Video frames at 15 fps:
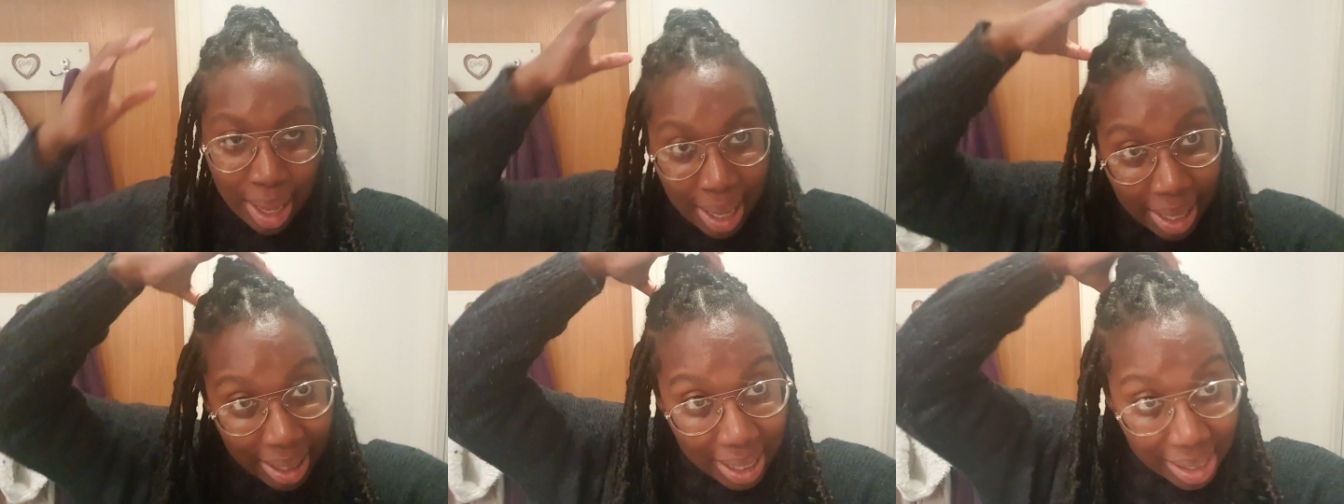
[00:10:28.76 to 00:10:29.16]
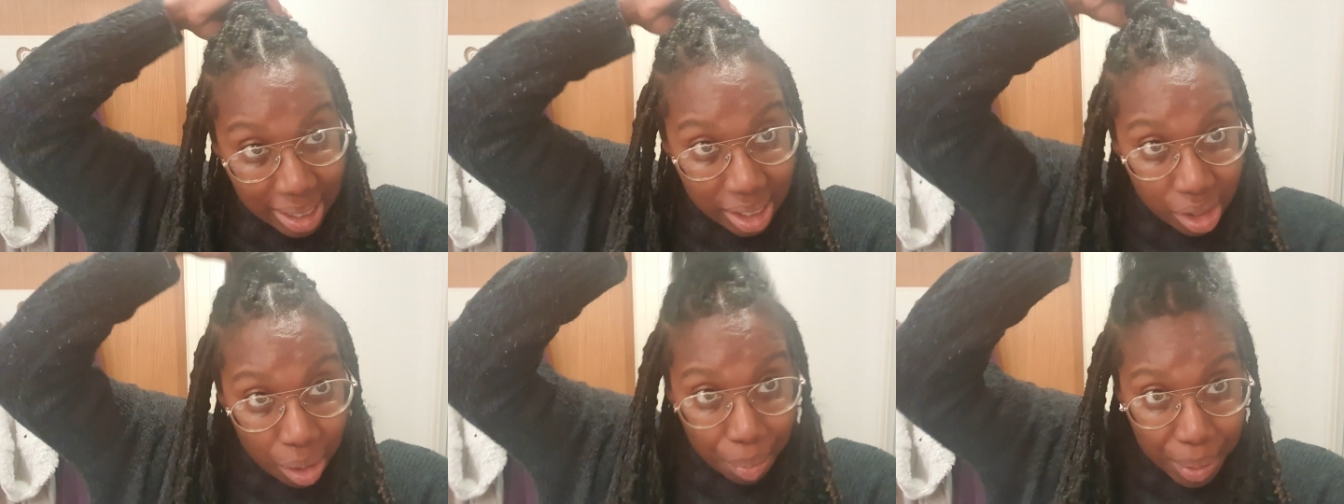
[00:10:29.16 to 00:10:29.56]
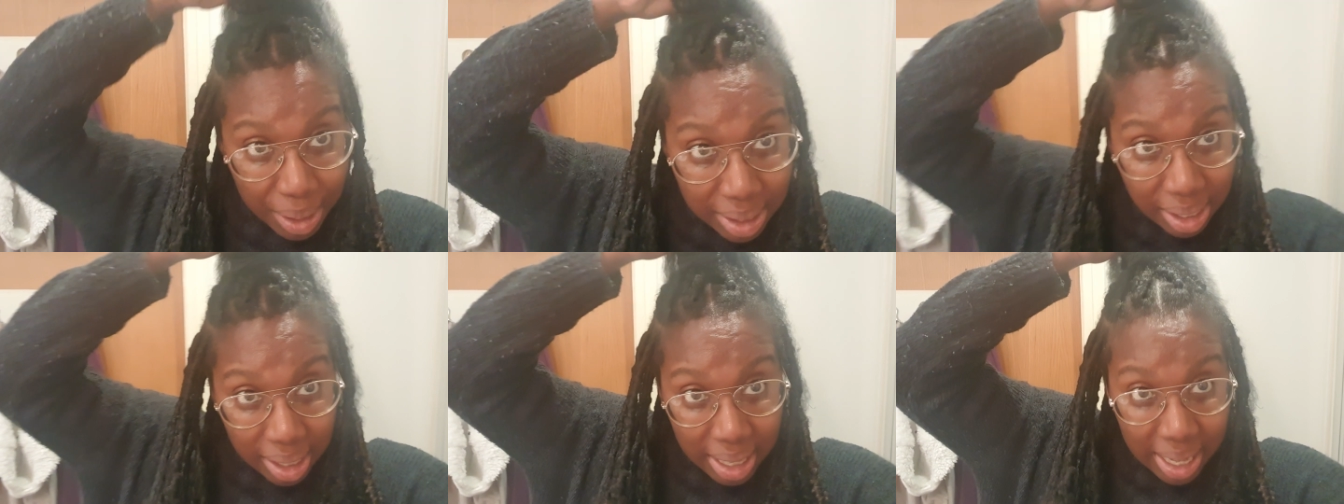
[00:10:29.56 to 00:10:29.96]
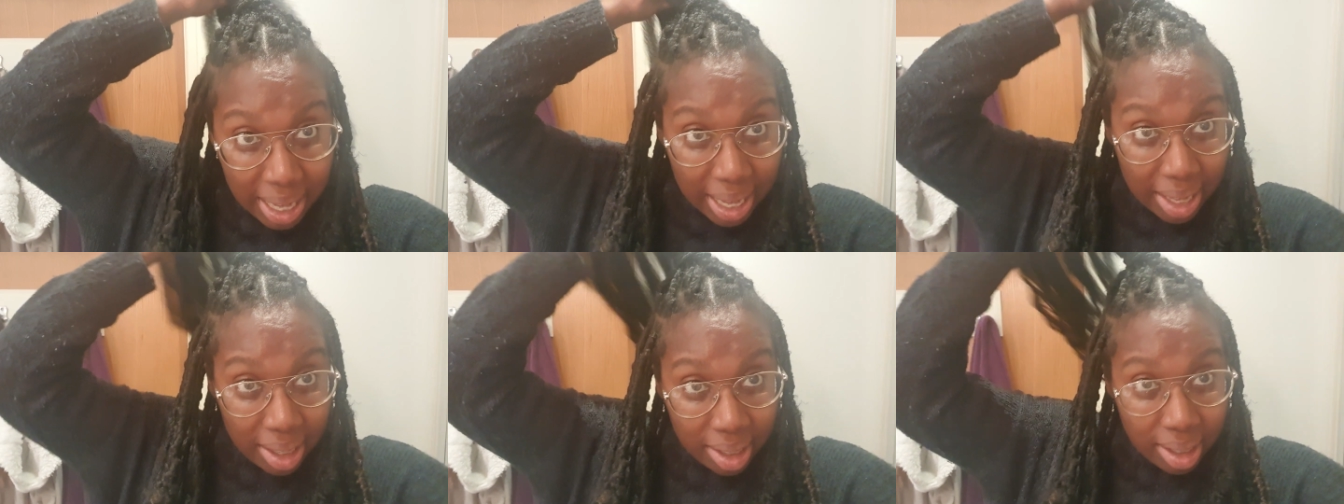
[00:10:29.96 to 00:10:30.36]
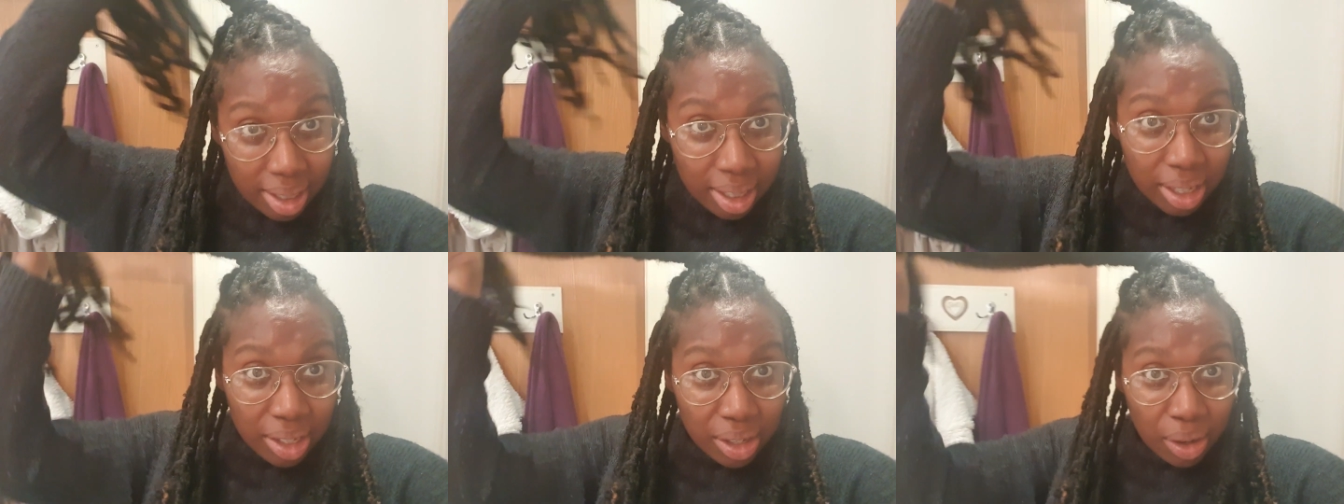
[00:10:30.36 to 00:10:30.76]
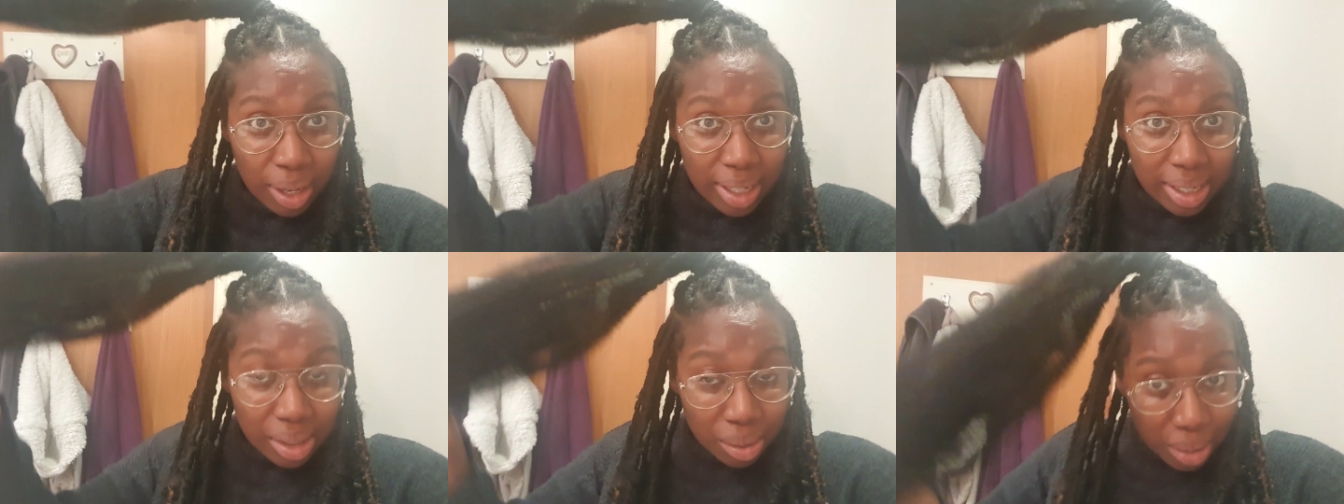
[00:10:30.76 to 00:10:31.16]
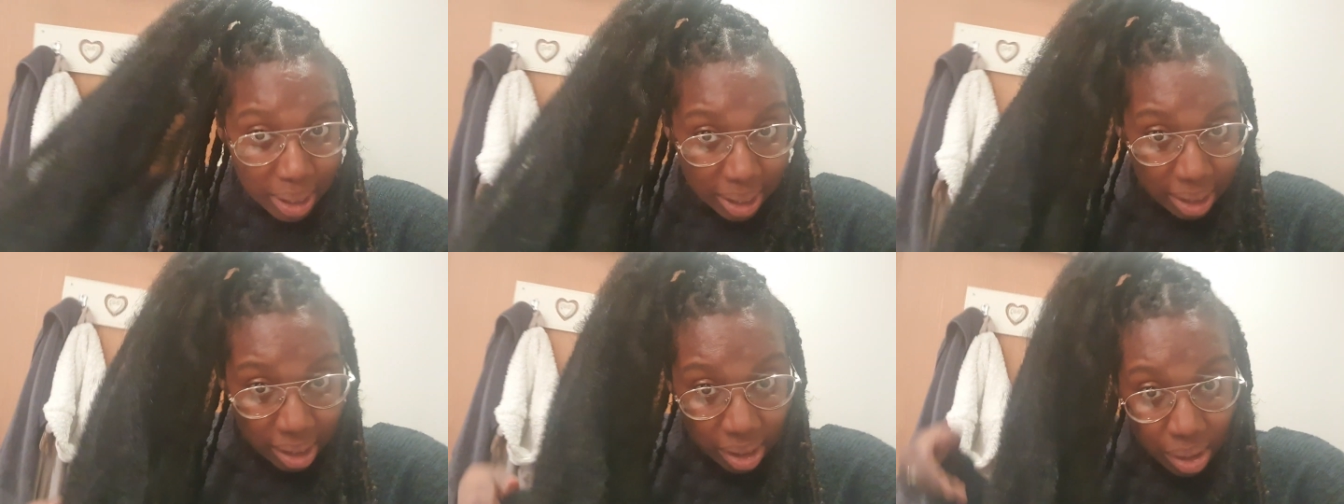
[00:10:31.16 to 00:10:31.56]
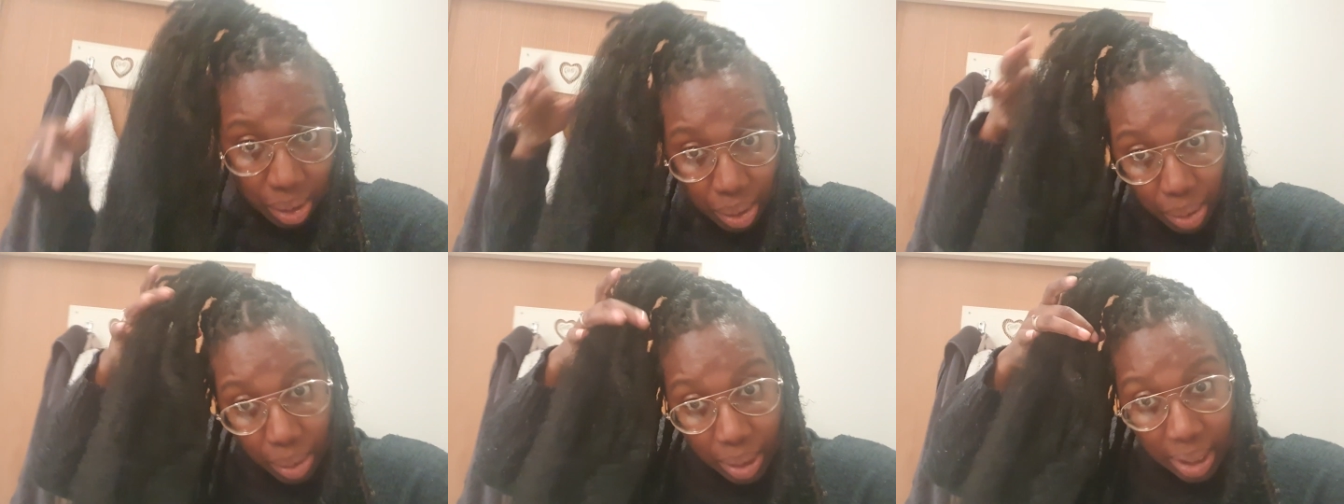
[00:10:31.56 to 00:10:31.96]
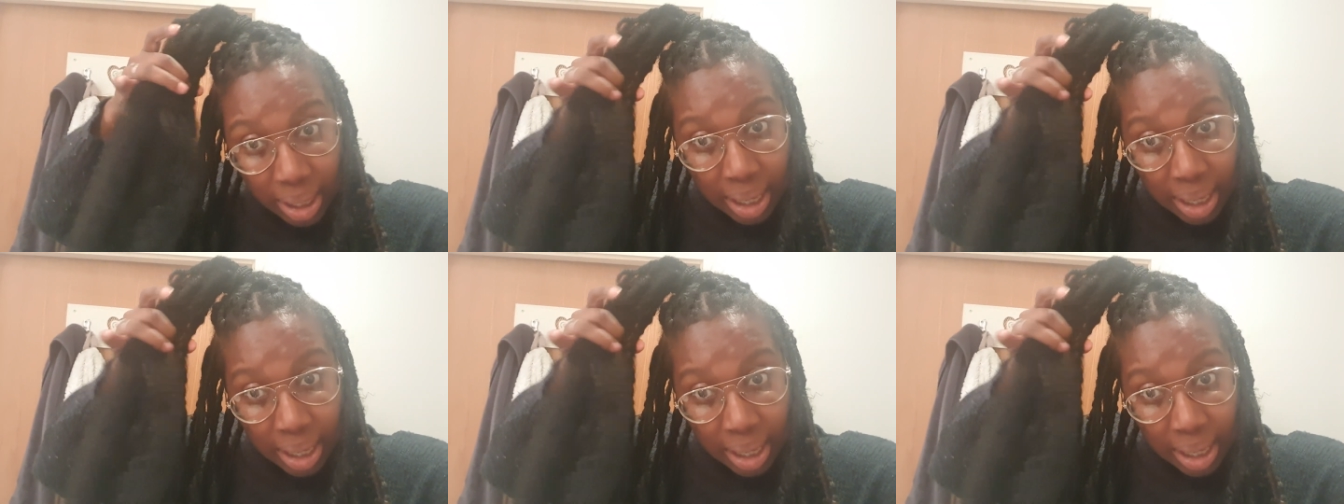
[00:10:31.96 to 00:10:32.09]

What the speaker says: This has not been done yet, so I still need to do